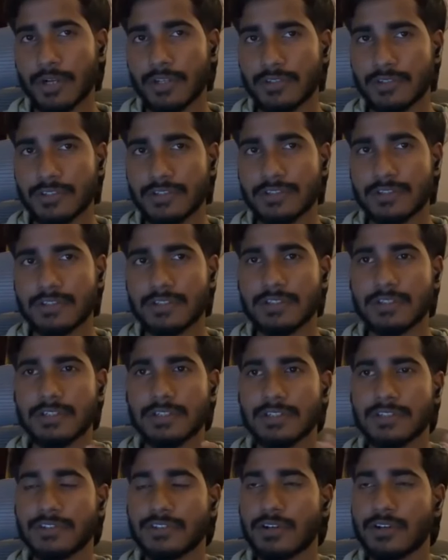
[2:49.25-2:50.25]
Just
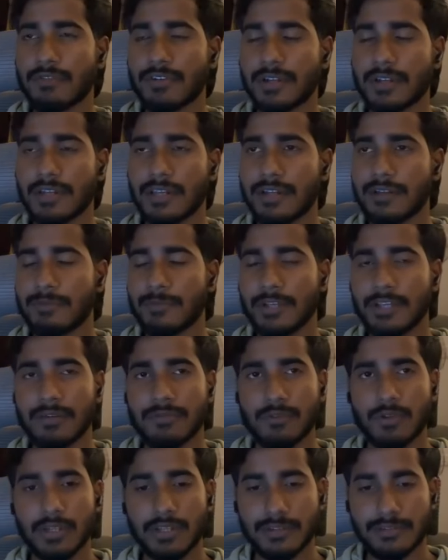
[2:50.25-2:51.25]
instead of, let me give
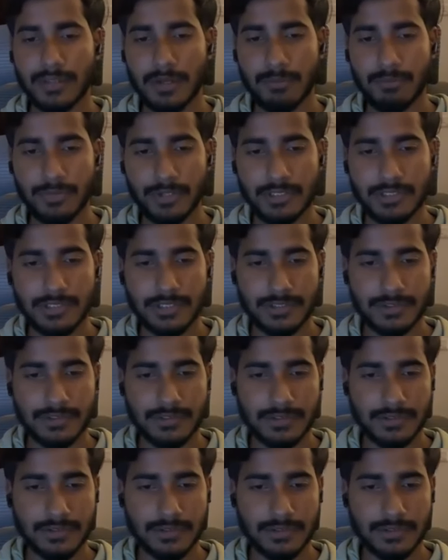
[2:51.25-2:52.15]
you an example, just